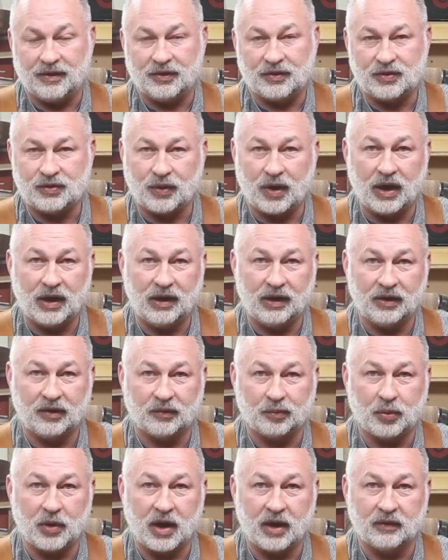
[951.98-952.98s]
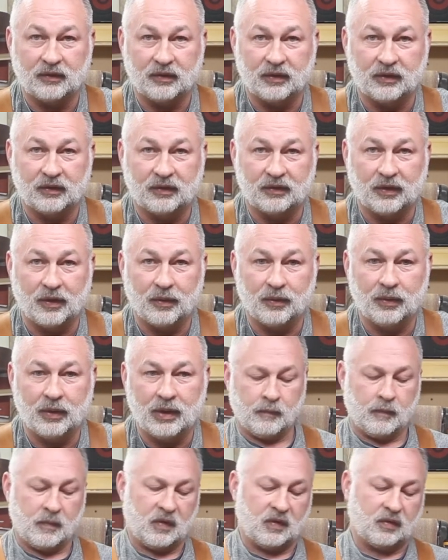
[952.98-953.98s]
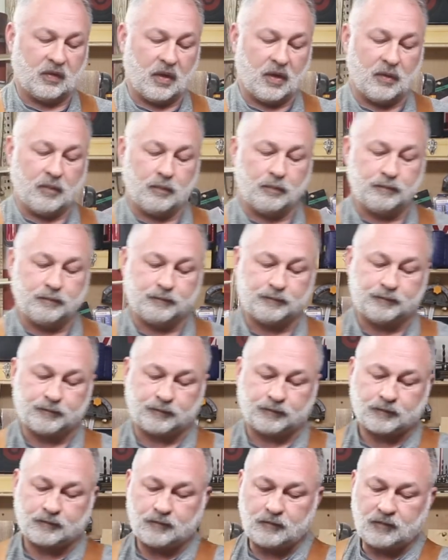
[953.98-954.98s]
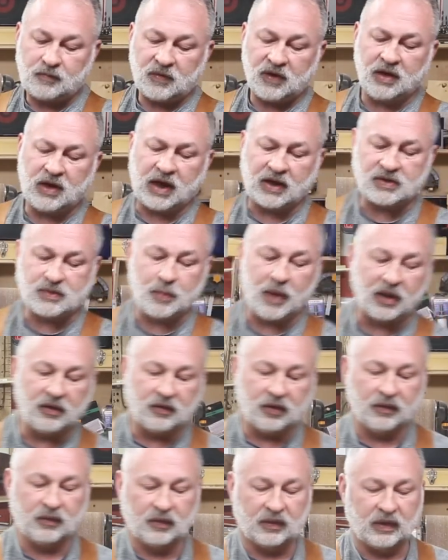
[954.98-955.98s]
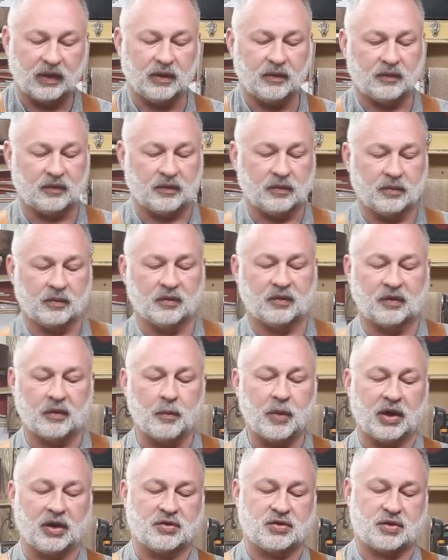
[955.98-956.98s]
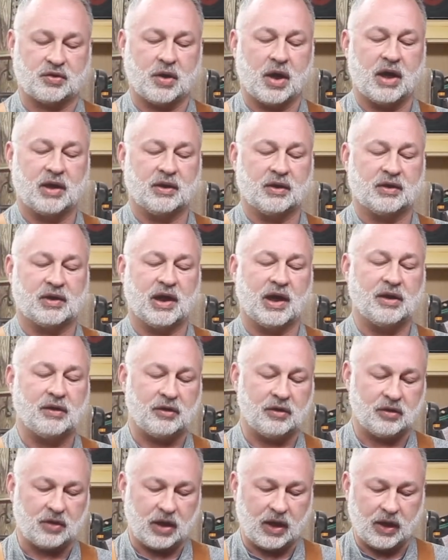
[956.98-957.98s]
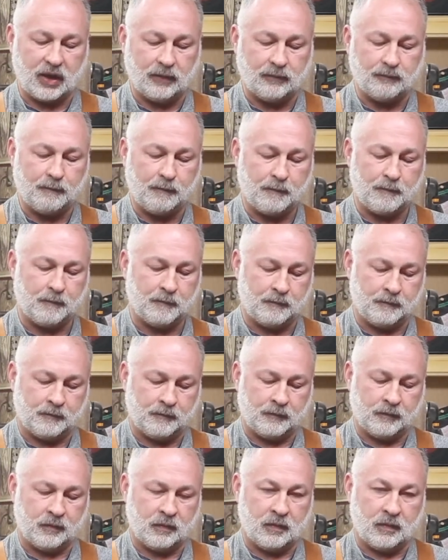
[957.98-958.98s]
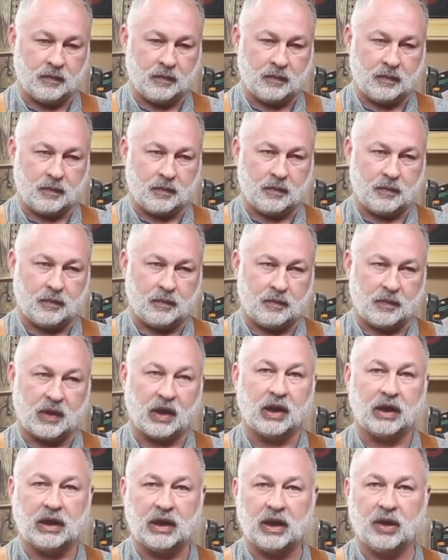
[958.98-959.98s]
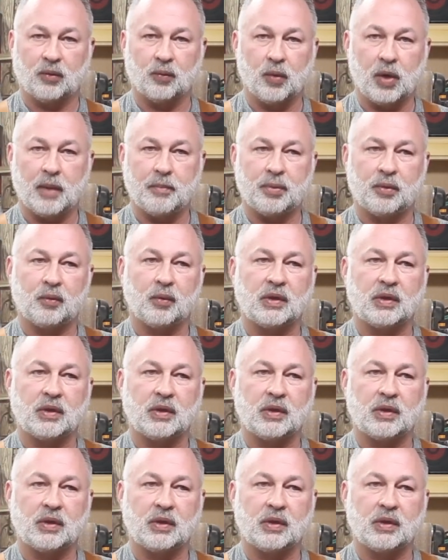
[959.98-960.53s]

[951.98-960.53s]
Training is priceless, so that's my 2 cents. Somebody's trying to take your gun, again, weapon